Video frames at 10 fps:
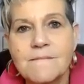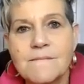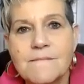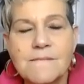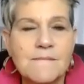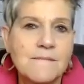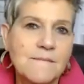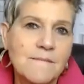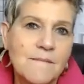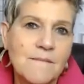
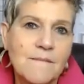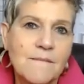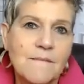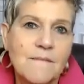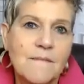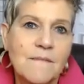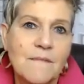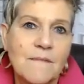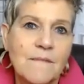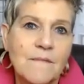
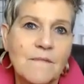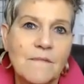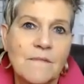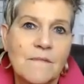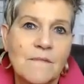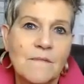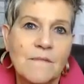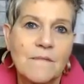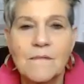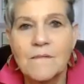
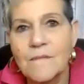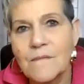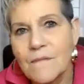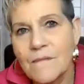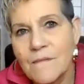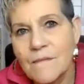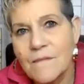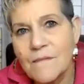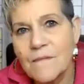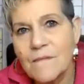
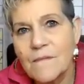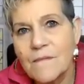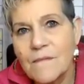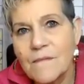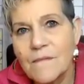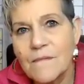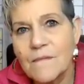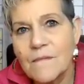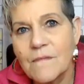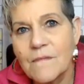
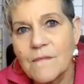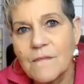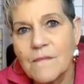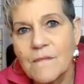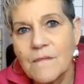(silent)